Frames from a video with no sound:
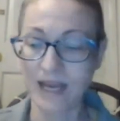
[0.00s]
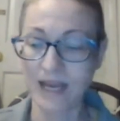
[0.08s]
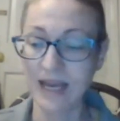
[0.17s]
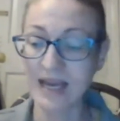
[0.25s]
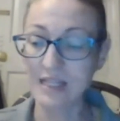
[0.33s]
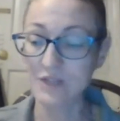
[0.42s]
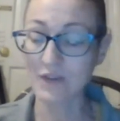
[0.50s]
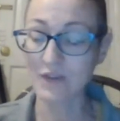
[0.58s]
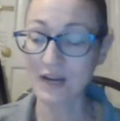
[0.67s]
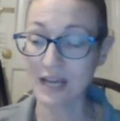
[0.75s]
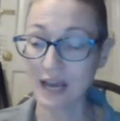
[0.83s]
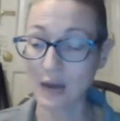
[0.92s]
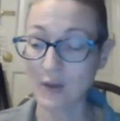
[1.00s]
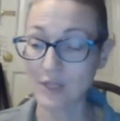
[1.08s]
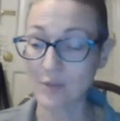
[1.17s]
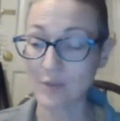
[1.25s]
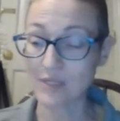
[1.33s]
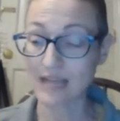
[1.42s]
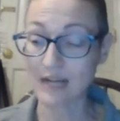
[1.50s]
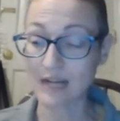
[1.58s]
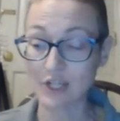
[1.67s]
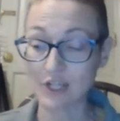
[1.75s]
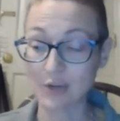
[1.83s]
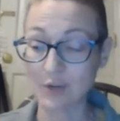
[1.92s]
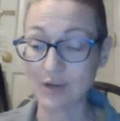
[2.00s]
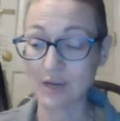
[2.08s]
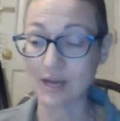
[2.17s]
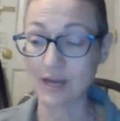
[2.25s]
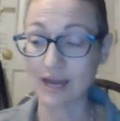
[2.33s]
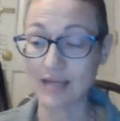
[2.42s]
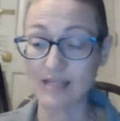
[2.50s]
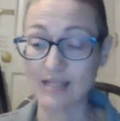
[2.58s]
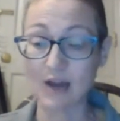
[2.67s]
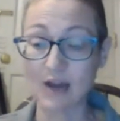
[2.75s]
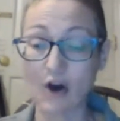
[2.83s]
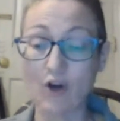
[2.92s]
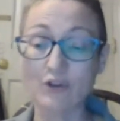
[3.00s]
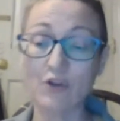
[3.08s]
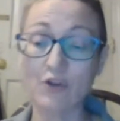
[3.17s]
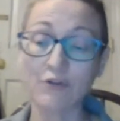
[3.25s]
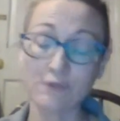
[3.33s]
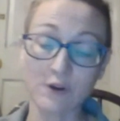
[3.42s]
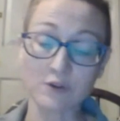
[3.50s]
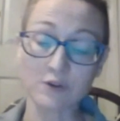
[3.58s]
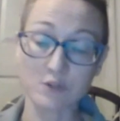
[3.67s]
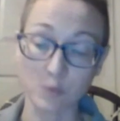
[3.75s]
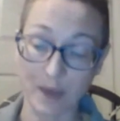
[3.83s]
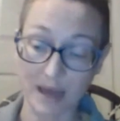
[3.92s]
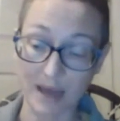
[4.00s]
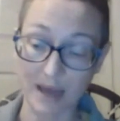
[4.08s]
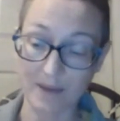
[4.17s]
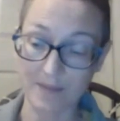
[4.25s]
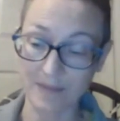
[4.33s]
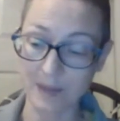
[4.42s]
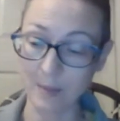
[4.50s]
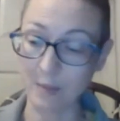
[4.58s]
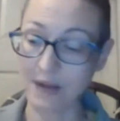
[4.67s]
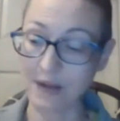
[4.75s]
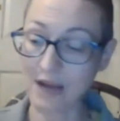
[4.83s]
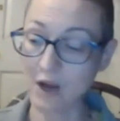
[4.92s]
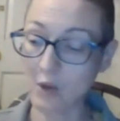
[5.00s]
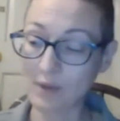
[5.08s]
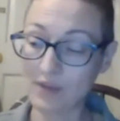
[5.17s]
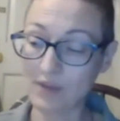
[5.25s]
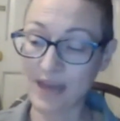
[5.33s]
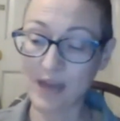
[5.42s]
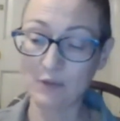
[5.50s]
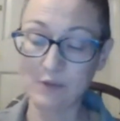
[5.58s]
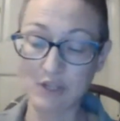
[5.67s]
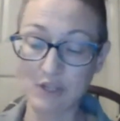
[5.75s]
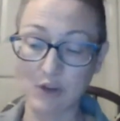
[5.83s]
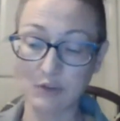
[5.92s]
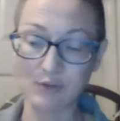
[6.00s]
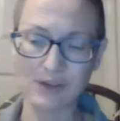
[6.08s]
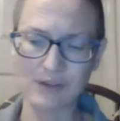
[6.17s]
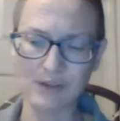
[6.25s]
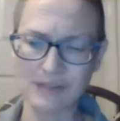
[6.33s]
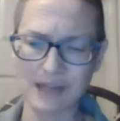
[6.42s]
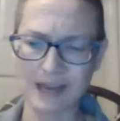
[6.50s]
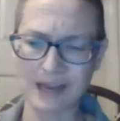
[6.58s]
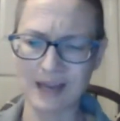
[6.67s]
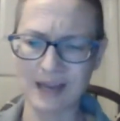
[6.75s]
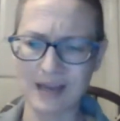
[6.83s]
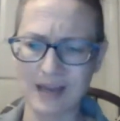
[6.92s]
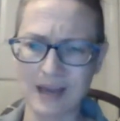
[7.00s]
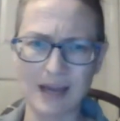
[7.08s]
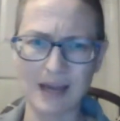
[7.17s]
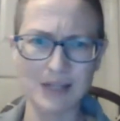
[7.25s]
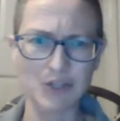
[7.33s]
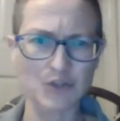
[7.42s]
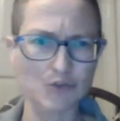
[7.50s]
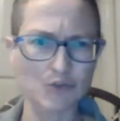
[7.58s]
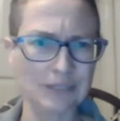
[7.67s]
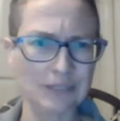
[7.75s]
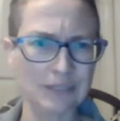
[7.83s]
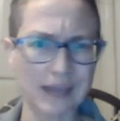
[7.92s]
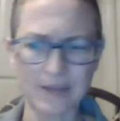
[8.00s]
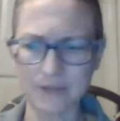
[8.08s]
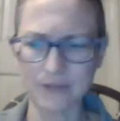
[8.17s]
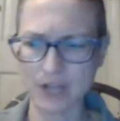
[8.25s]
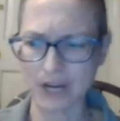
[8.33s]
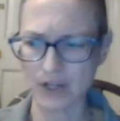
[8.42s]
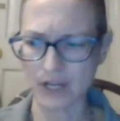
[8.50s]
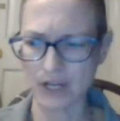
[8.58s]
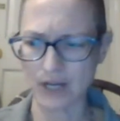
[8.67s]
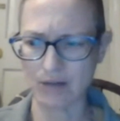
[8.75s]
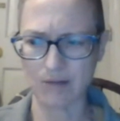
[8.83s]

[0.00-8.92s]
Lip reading: It's funny, I want to protect you and take all your fears away, but I know what the end result feels like, and it's truly life-changing.